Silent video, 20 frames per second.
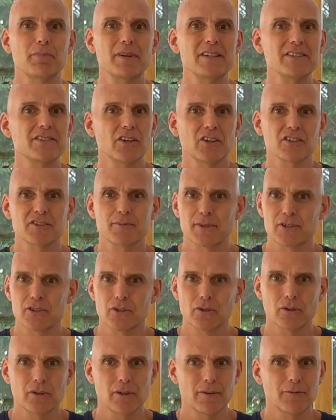been to the
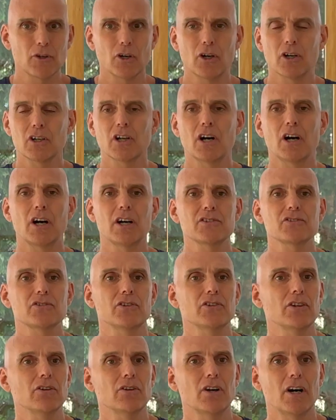hospital and you've got a cast
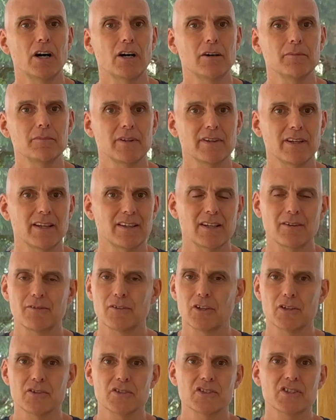on your arm and they've
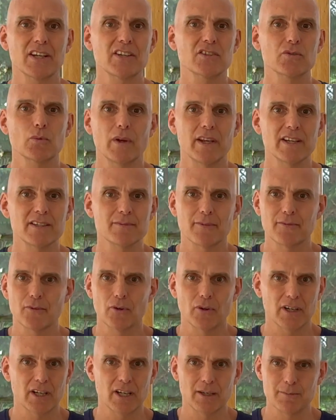given you 6 weeks
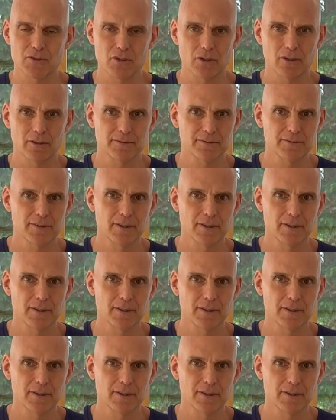before it comes off,